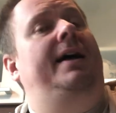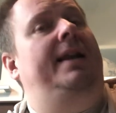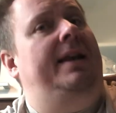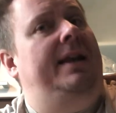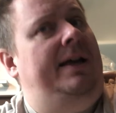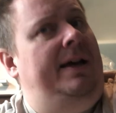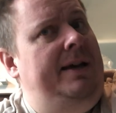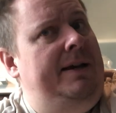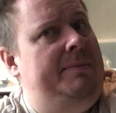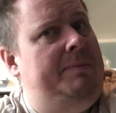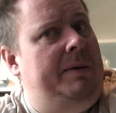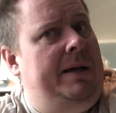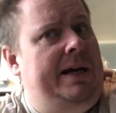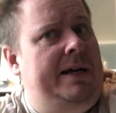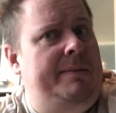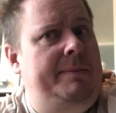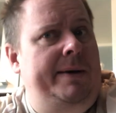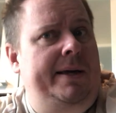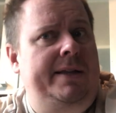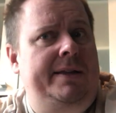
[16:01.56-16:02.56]
like
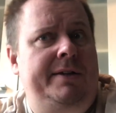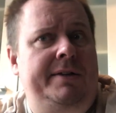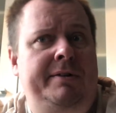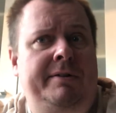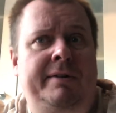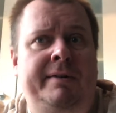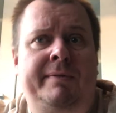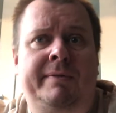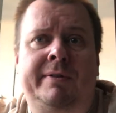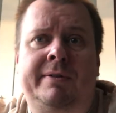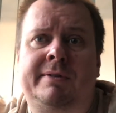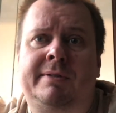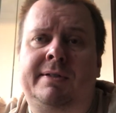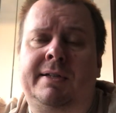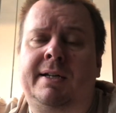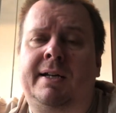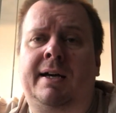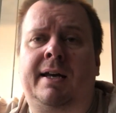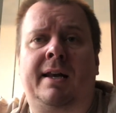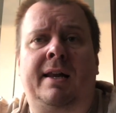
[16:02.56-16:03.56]
Blackmail the Universe
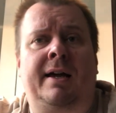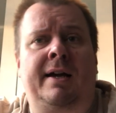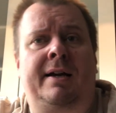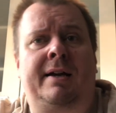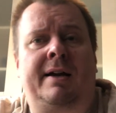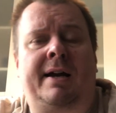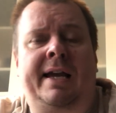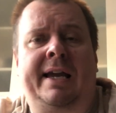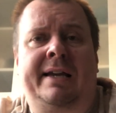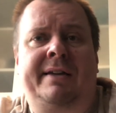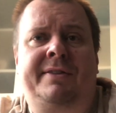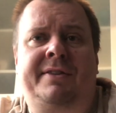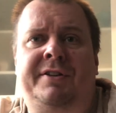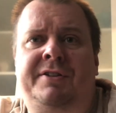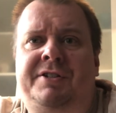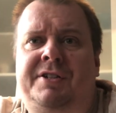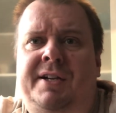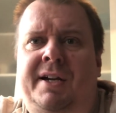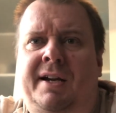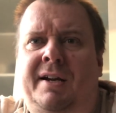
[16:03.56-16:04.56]
and I like Kick the
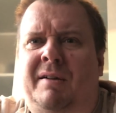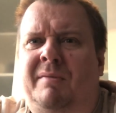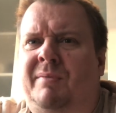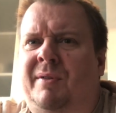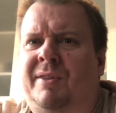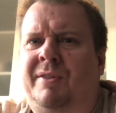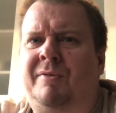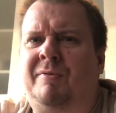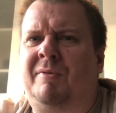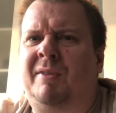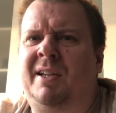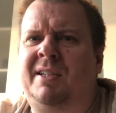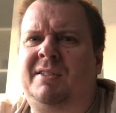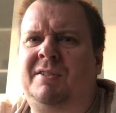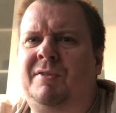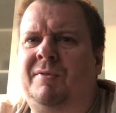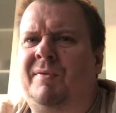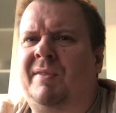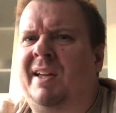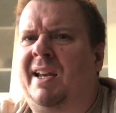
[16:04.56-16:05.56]
Chair, but the rest
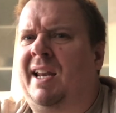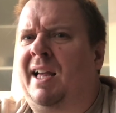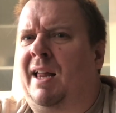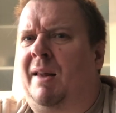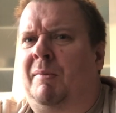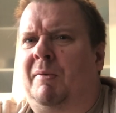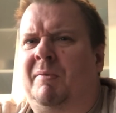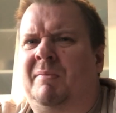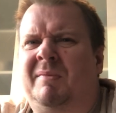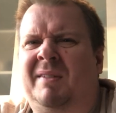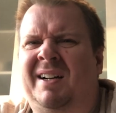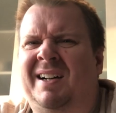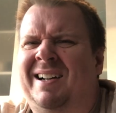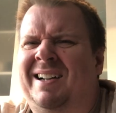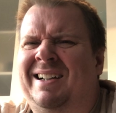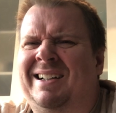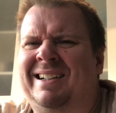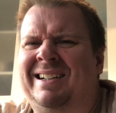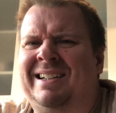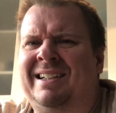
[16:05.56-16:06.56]
of that album,
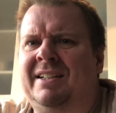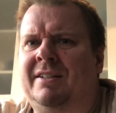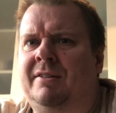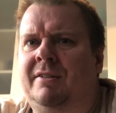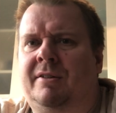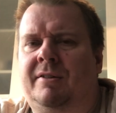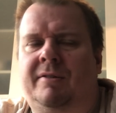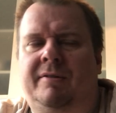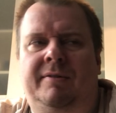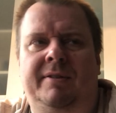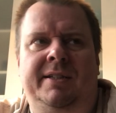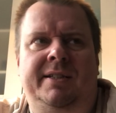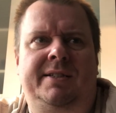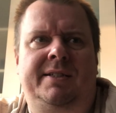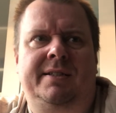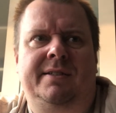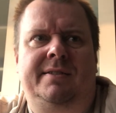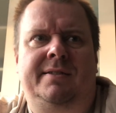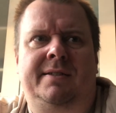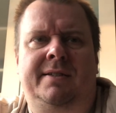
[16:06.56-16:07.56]
I don't know, it
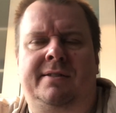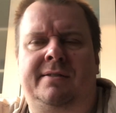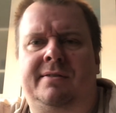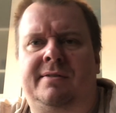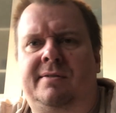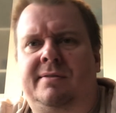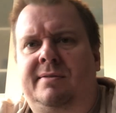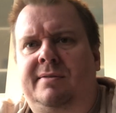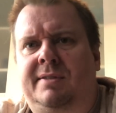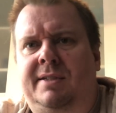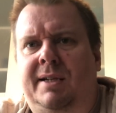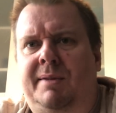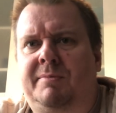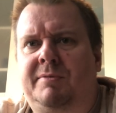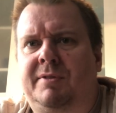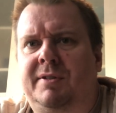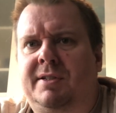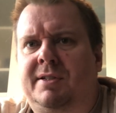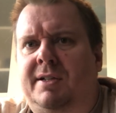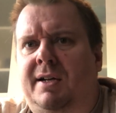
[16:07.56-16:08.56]
just doesn't seem
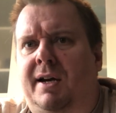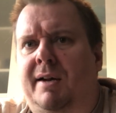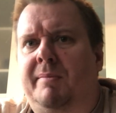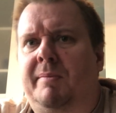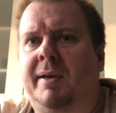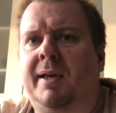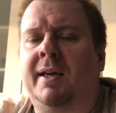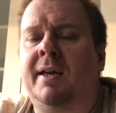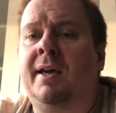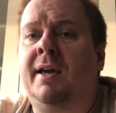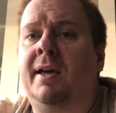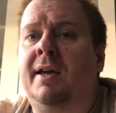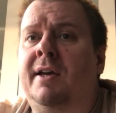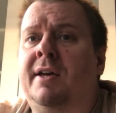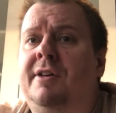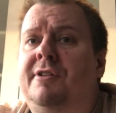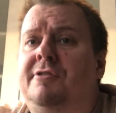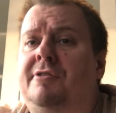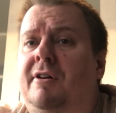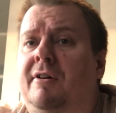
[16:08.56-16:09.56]
to excite me.
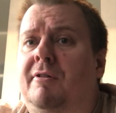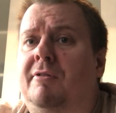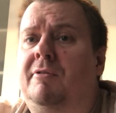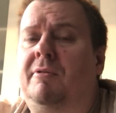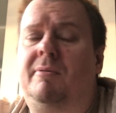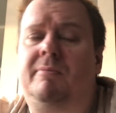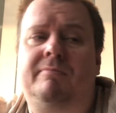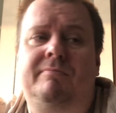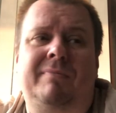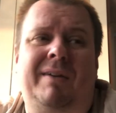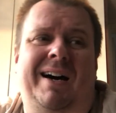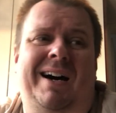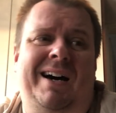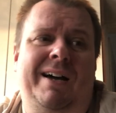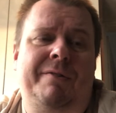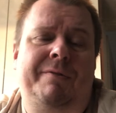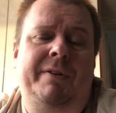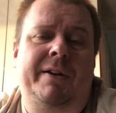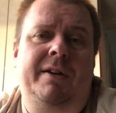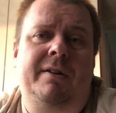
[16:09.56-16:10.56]
So
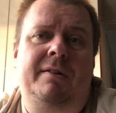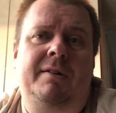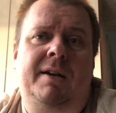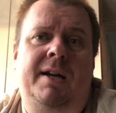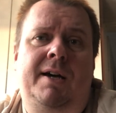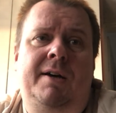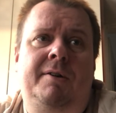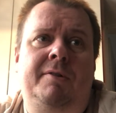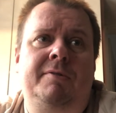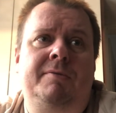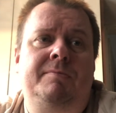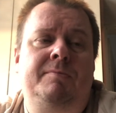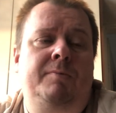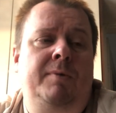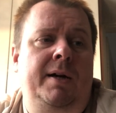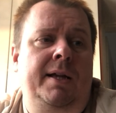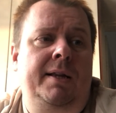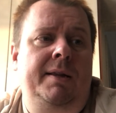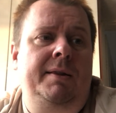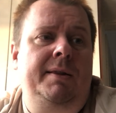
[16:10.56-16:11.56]
I figured out,
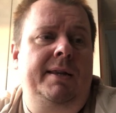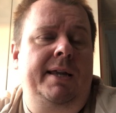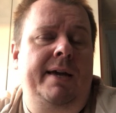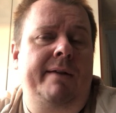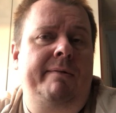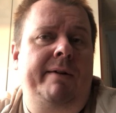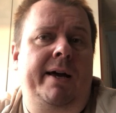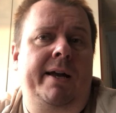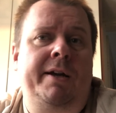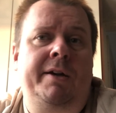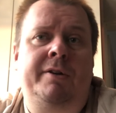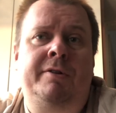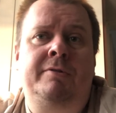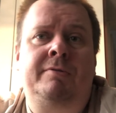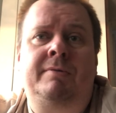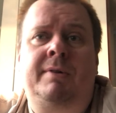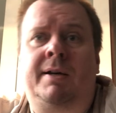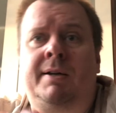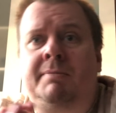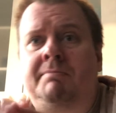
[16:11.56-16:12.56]
well, they've had a
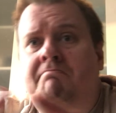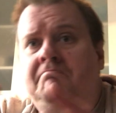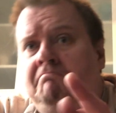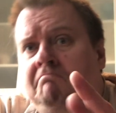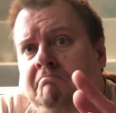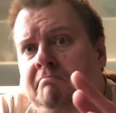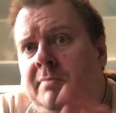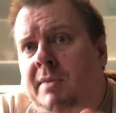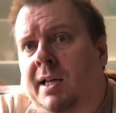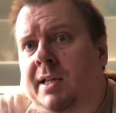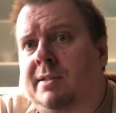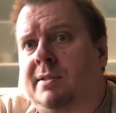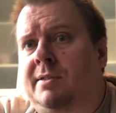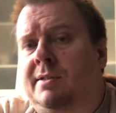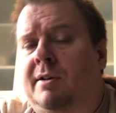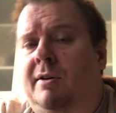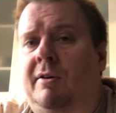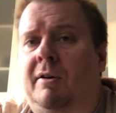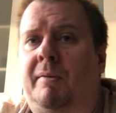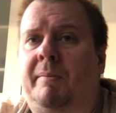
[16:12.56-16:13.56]
good run. That's
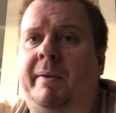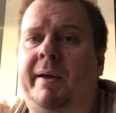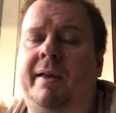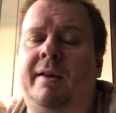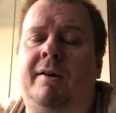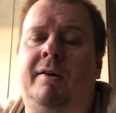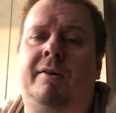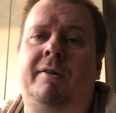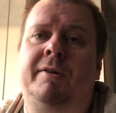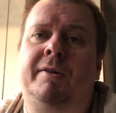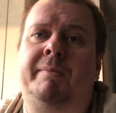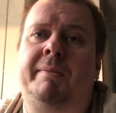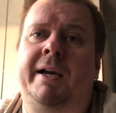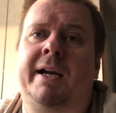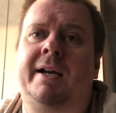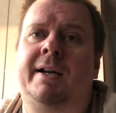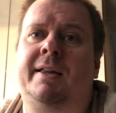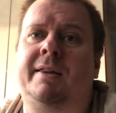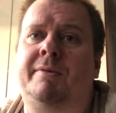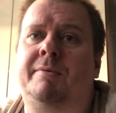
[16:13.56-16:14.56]
all the
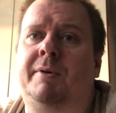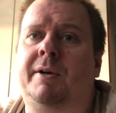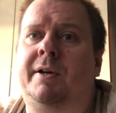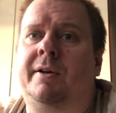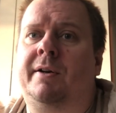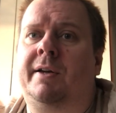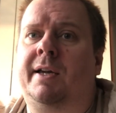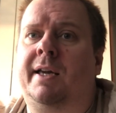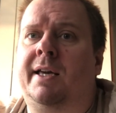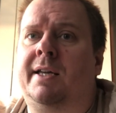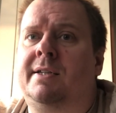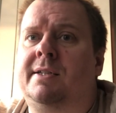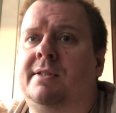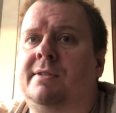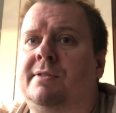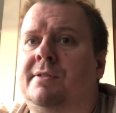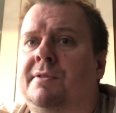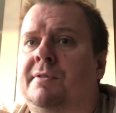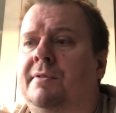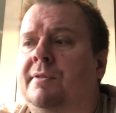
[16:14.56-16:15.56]
Megadeth we're going to get
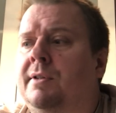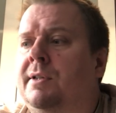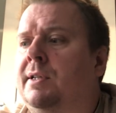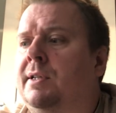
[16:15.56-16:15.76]
into.